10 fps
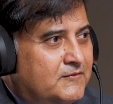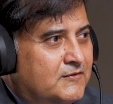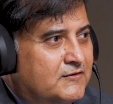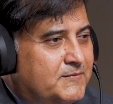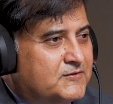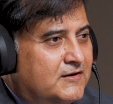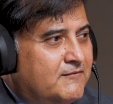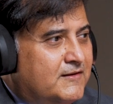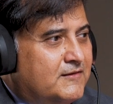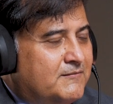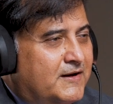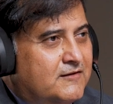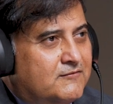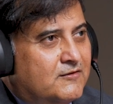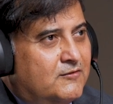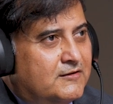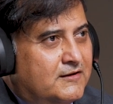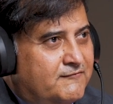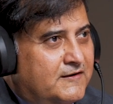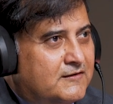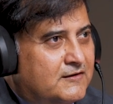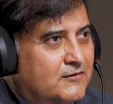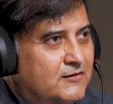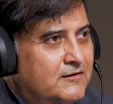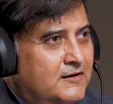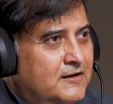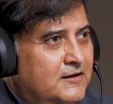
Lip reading: especially when they're managing all their funds and all.